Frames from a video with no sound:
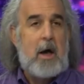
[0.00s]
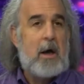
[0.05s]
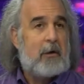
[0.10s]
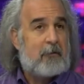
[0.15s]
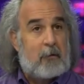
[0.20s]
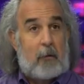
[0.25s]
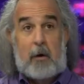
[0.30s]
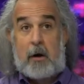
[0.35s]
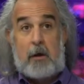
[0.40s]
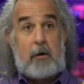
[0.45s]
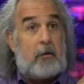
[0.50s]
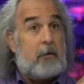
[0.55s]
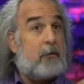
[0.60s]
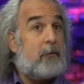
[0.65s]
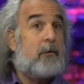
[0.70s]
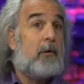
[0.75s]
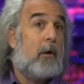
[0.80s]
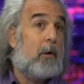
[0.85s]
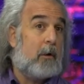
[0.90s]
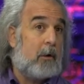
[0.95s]
So I want to
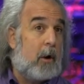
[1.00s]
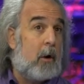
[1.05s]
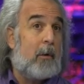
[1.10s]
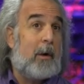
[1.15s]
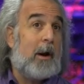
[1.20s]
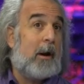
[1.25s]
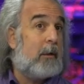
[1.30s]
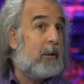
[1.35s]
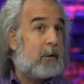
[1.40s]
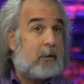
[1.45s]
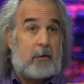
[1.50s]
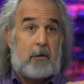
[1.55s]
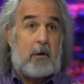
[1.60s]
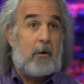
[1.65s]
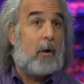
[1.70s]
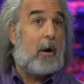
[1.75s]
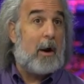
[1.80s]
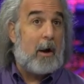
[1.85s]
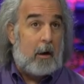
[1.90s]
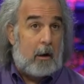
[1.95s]
use or go in and look at the
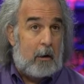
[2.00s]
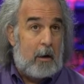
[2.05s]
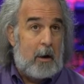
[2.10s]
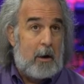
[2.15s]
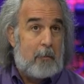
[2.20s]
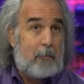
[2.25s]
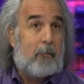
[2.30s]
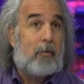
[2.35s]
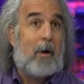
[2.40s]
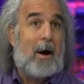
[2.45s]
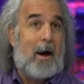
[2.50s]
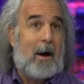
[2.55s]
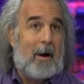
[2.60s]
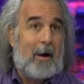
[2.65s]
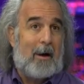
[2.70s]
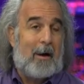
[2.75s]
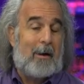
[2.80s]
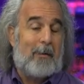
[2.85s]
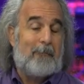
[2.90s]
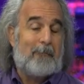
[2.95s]
URL
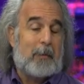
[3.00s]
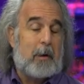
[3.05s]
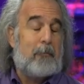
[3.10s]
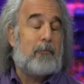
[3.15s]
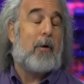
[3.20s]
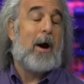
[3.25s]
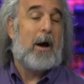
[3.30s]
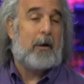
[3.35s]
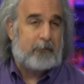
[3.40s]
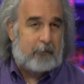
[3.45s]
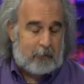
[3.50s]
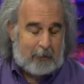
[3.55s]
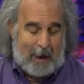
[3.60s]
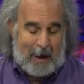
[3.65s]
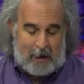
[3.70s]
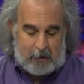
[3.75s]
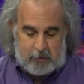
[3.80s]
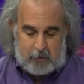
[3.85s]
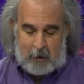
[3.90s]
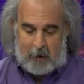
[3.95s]
browser
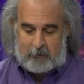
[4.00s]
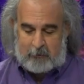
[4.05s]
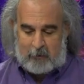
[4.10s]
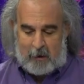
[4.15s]
cache, right?